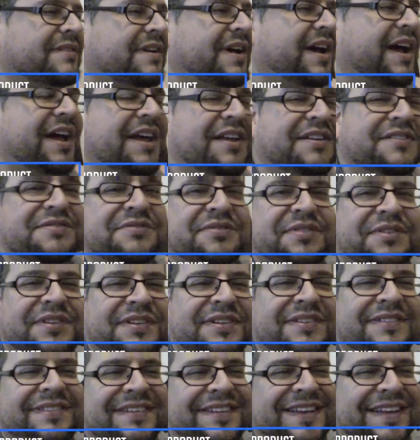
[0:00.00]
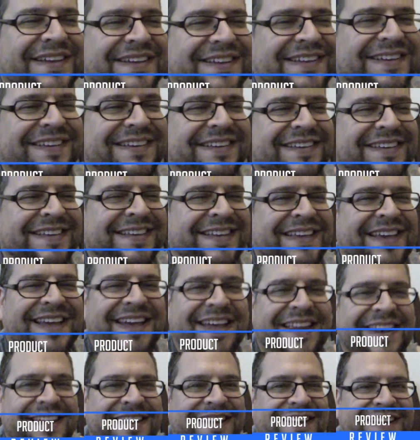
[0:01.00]
I enjoyed it,
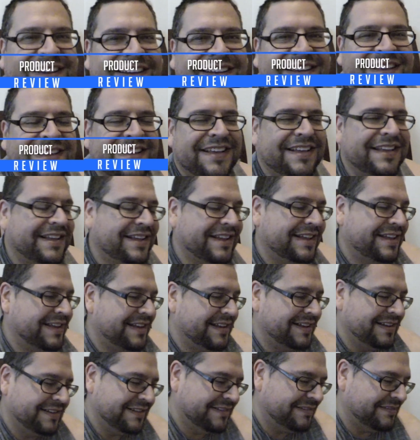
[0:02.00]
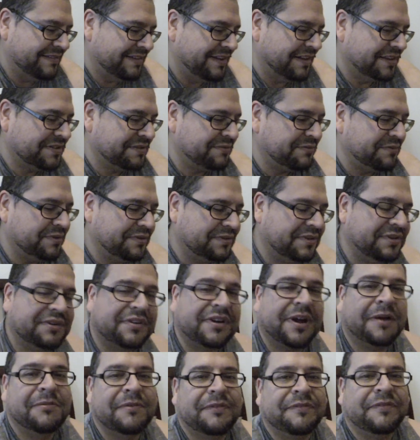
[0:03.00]
and it's a real deal.
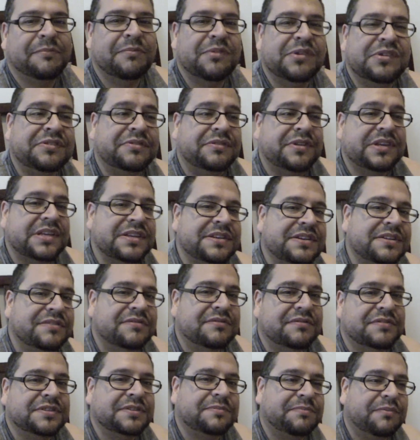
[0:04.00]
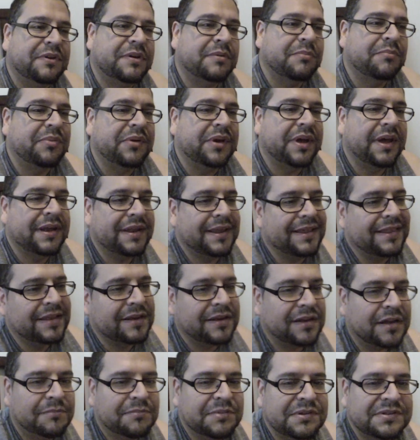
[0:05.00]
Coming from a traditional spring bed and then
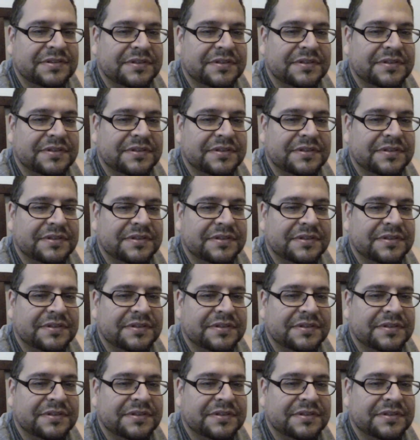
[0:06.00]
coming